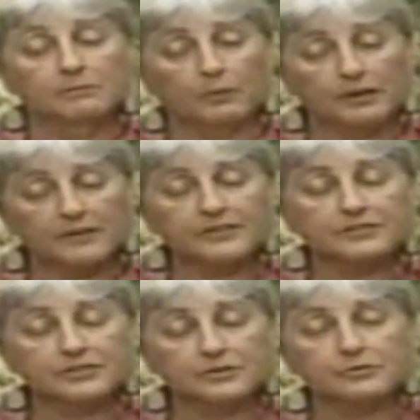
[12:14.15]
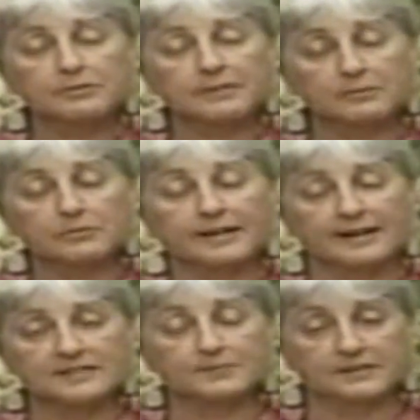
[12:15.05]
But whatever you do, remember, it
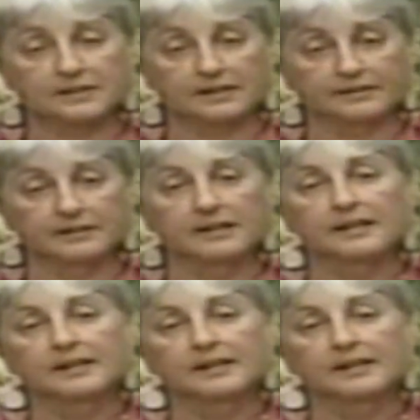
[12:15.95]
has to be done.